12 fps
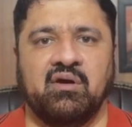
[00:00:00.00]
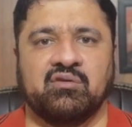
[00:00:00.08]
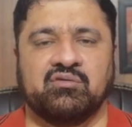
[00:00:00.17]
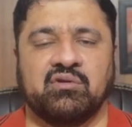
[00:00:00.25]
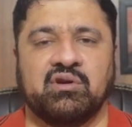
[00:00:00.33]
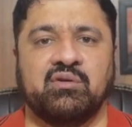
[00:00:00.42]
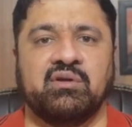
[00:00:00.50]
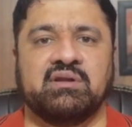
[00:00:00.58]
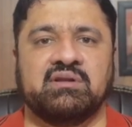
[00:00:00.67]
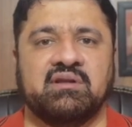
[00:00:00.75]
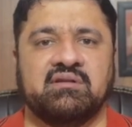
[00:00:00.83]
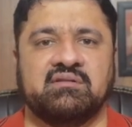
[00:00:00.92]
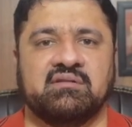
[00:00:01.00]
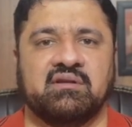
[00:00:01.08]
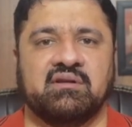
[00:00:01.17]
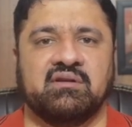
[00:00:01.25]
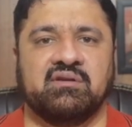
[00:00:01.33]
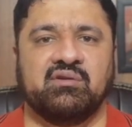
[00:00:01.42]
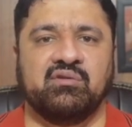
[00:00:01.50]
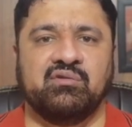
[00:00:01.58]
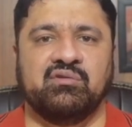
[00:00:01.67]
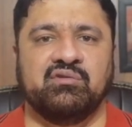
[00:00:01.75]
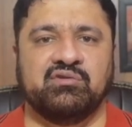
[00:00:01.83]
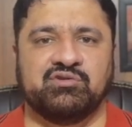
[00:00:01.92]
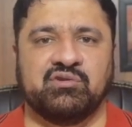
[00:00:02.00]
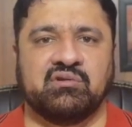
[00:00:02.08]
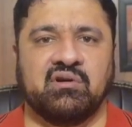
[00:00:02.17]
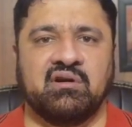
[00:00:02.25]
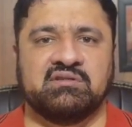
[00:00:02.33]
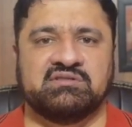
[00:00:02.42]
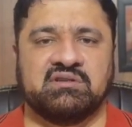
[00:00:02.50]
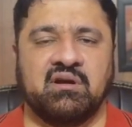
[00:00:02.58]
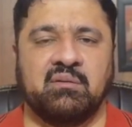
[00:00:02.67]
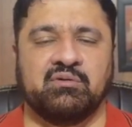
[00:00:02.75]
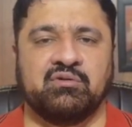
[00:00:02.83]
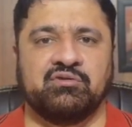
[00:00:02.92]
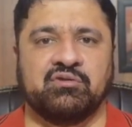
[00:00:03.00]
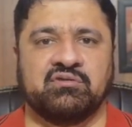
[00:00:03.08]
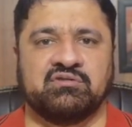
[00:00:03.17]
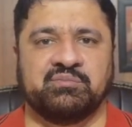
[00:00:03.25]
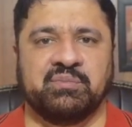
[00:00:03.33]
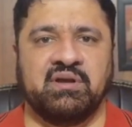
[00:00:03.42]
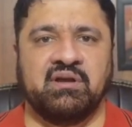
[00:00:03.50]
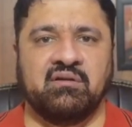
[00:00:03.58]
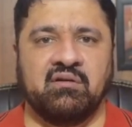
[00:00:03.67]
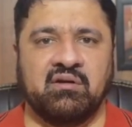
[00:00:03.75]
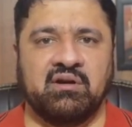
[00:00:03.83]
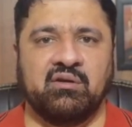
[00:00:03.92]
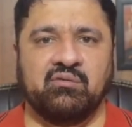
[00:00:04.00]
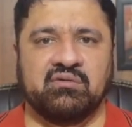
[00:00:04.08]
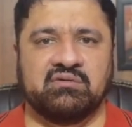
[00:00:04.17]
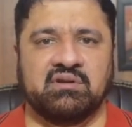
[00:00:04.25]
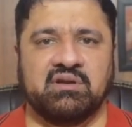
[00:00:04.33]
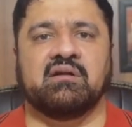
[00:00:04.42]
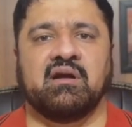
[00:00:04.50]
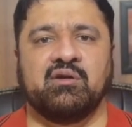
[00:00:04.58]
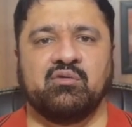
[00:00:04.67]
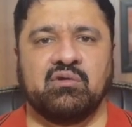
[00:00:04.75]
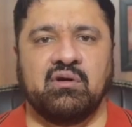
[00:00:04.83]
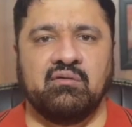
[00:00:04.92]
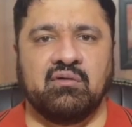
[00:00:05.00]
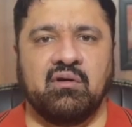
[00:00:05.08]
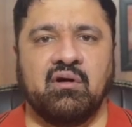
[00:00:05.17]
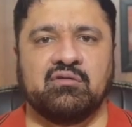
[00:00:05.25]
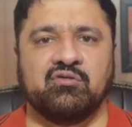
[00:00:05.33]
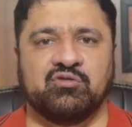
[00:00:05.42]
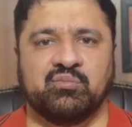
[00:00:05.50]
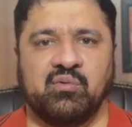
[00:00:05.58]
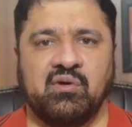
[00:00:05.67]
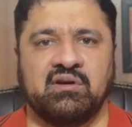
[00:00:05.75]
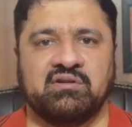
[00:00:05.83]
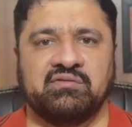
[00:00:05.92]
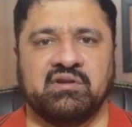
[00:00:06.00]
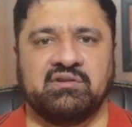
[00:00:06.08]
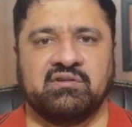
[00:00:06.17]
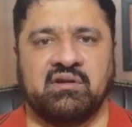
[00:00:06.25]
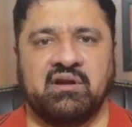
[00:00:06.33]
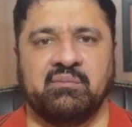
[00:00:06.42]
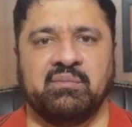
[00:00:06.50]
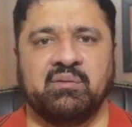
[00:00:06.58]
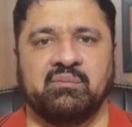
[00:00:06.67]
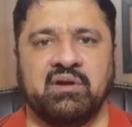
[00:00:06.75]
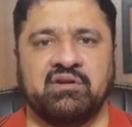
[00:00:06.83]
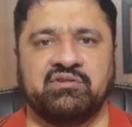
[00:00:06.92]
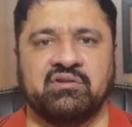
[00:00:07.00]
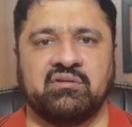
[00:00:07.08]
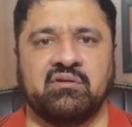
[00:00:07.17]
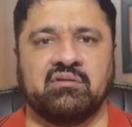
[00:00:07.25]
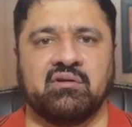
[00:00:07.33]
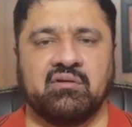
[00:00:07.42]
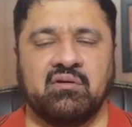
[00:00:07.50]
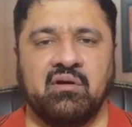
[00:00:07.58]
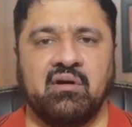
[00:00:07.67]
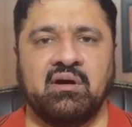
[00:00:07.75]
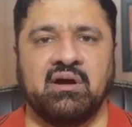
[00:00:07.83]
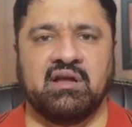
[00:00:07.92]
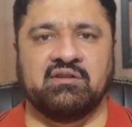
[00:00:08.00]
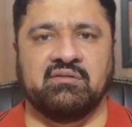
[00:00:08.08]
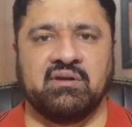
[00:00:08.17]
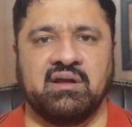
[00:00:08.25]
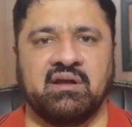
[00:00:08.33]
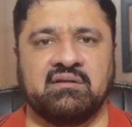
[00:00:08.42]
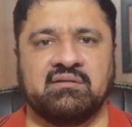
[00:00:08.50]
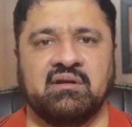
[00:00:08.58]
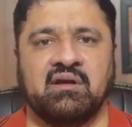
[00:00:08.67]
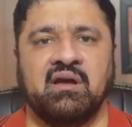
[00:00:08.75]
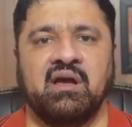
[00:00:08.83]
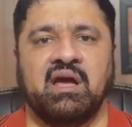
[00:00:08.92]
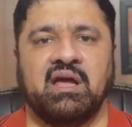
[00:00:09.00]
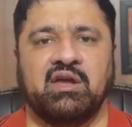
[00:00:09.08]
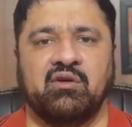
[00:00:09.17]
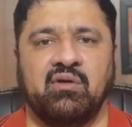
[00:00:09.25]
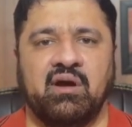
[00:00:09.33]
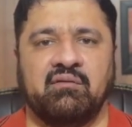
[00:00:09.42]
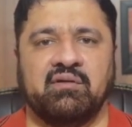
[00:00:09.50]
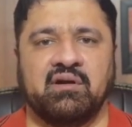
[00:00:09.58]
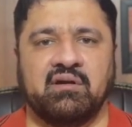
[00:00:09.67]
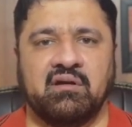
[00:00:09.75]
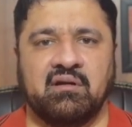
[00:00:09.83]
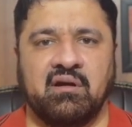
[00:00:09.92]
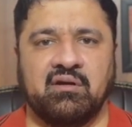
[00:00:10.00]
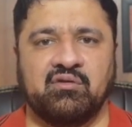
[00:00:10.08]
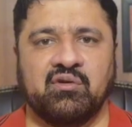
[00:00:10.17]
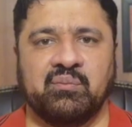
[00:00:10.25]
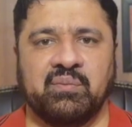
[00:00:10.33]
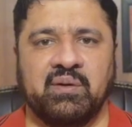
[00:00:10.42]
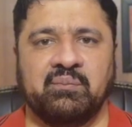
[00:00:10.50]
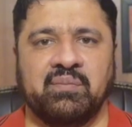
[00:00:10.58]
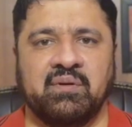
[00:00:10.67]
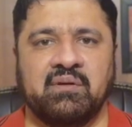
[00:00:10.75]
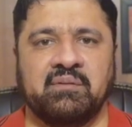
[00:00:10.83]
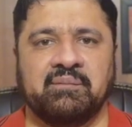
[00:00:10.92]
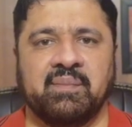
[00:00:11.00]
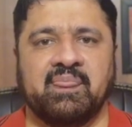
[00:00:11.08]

So during this, you should not stop, you should speak continuously. Try to cover all those points which have been mentioned on the card as well as you have written on your paper.